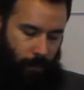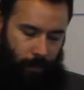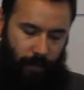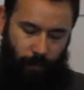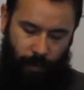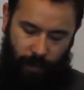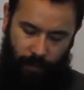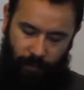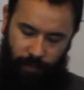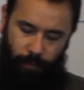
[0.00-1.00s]
Then we
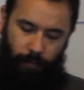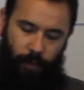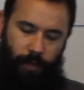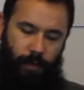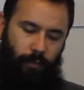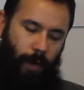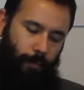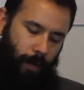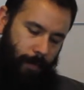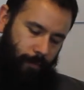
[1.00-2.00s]
have some
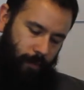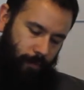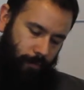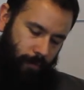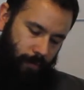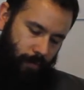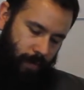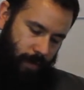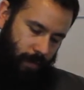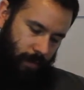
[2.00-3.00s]
Rep Rap Guru,
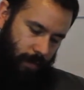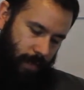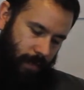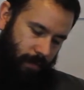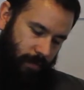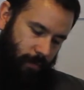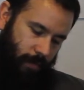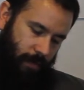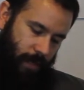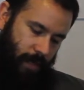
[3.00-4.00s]
and this
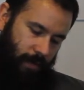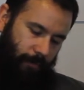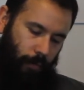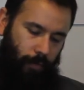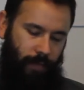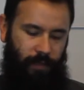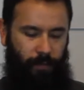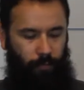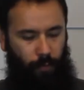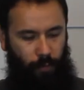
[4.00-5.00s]
was a
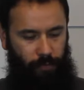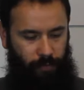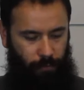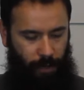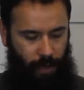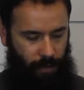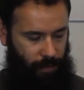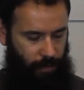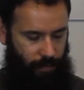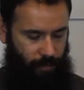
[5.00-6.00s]
fluorescent rose red,
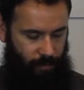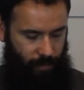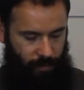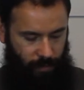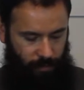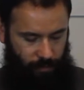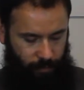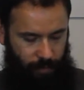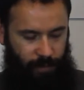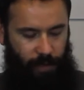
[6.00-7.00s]

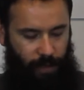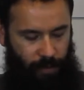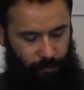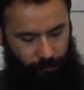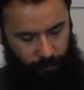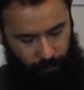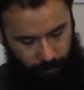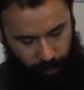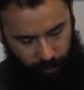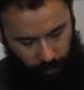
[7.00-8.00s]
which I got.
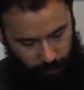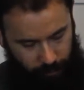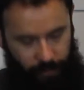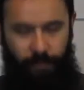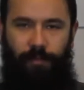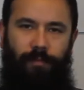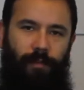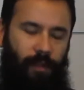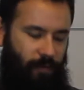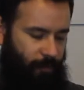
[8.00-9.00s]
My daughters
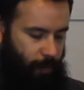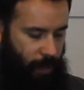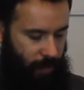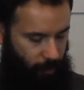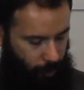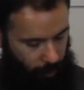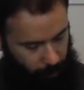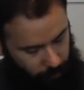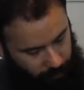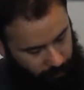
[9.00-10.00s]
love pink and
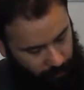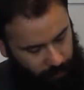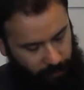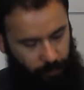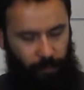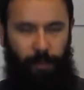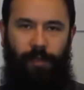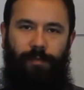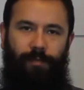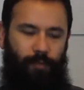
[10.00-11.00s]
purple, so this one
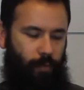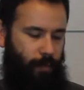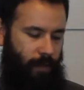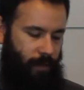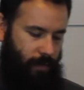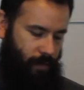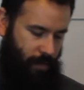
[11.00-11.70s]
will be good.